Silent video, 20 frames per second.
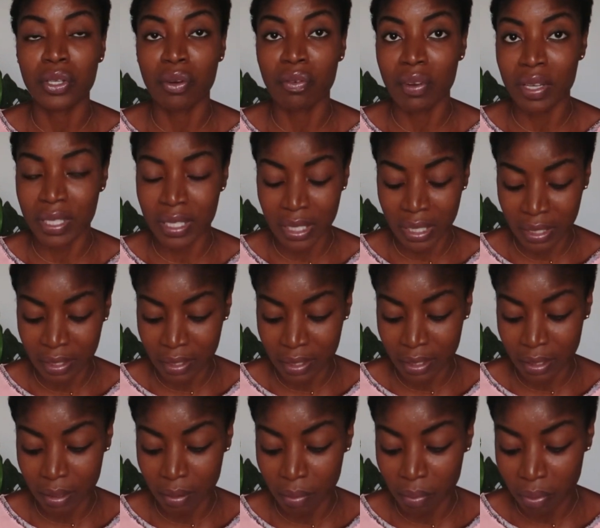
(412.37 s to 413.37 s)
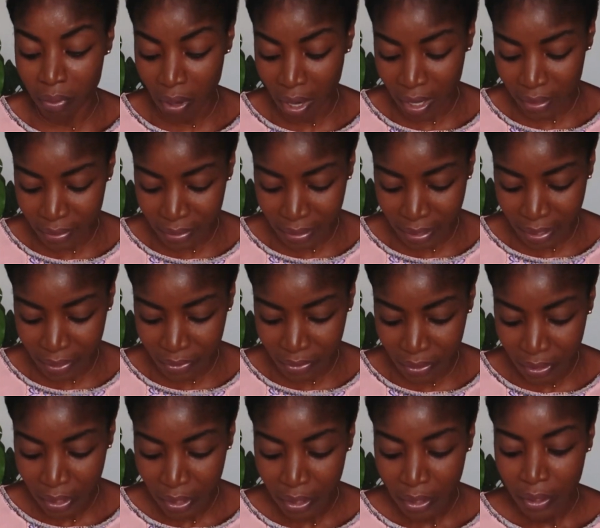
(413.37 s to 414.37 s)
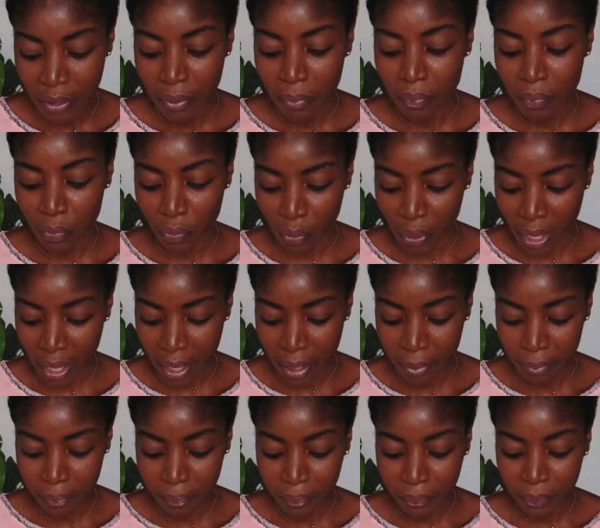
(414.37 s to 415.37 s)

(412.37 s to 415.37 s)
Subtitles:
residency process. Okay?